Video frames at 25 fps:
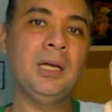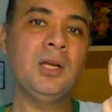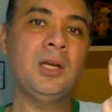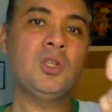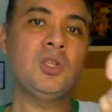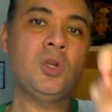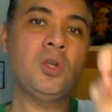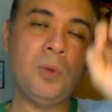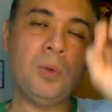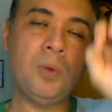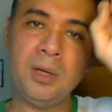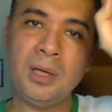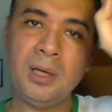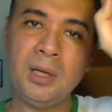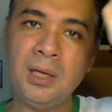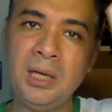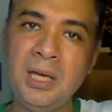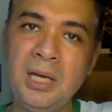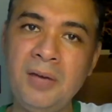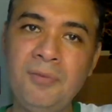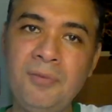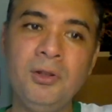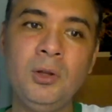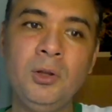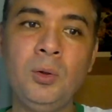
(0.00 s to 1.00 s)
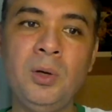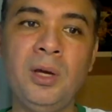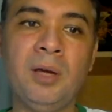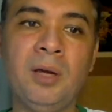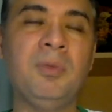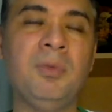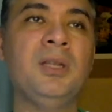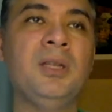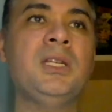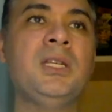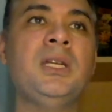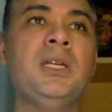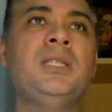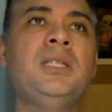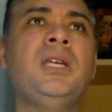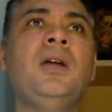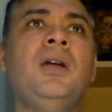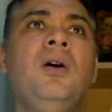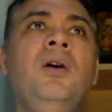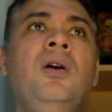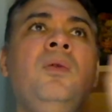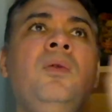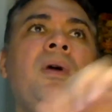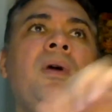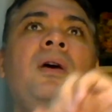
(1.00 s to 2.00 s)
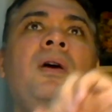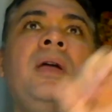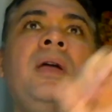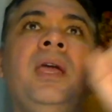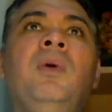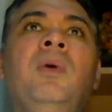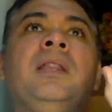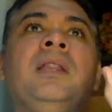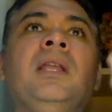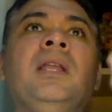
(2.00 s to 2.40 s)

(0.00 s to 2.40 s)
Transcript: So give it to him. So it's like, oh, okay, wait.